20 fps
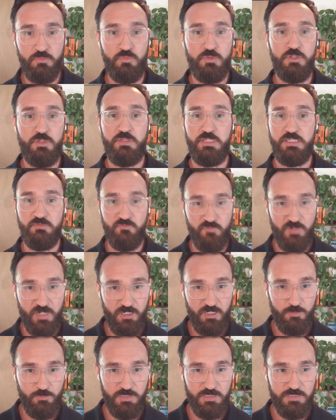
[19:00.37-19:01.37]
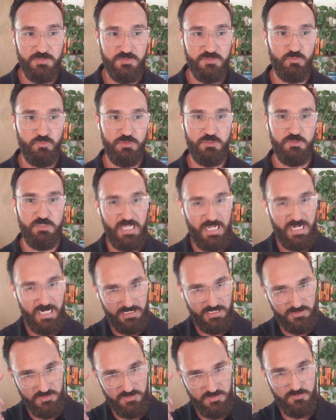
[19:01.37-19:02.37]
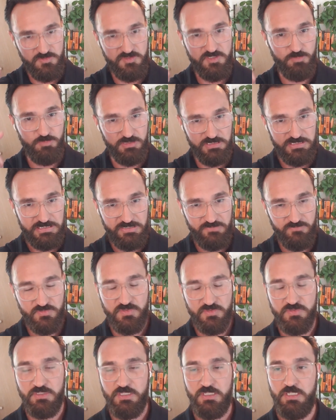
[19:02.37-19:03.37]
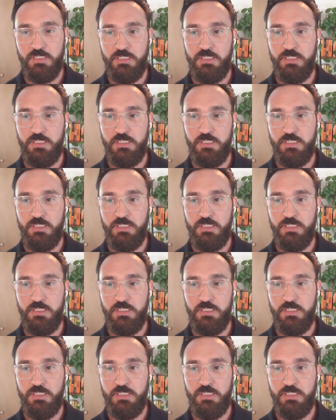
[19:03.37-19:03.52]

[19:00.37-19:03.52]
What are the environments? What are the attitudes, the beliefs?